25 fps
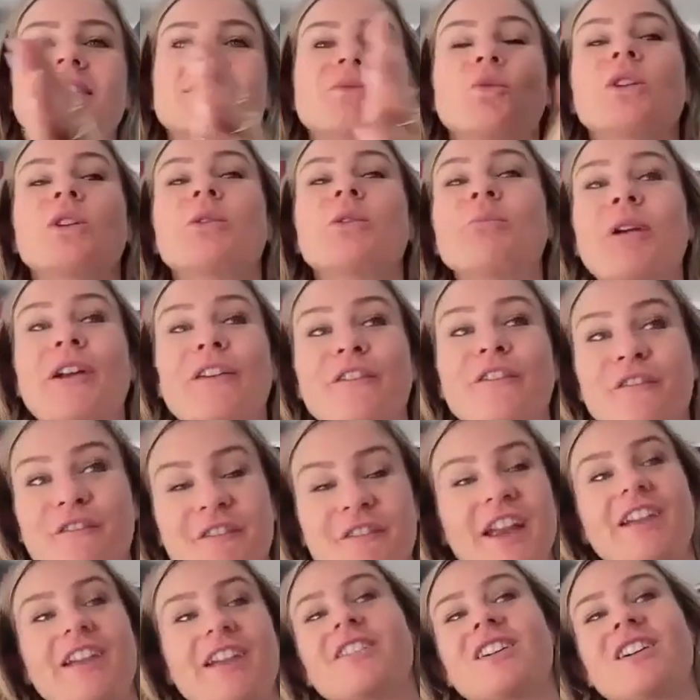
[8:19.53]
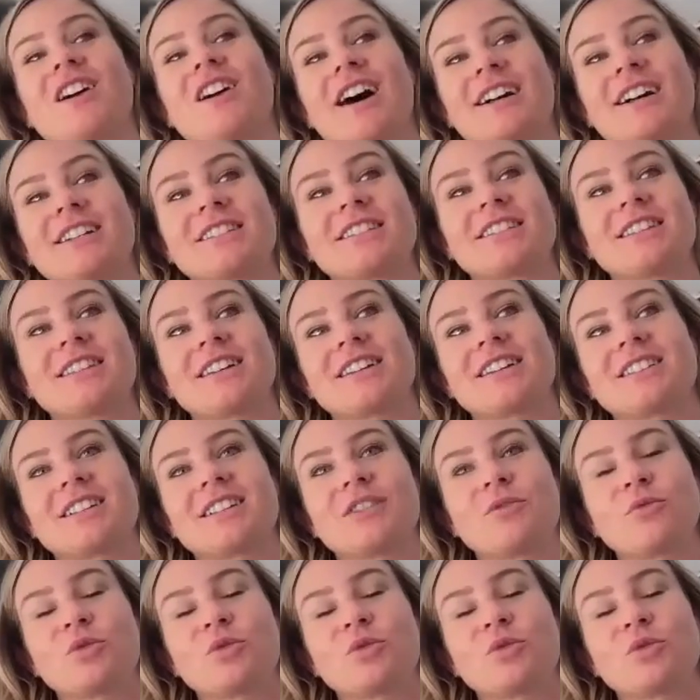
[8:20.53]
one of my favorite classes I did,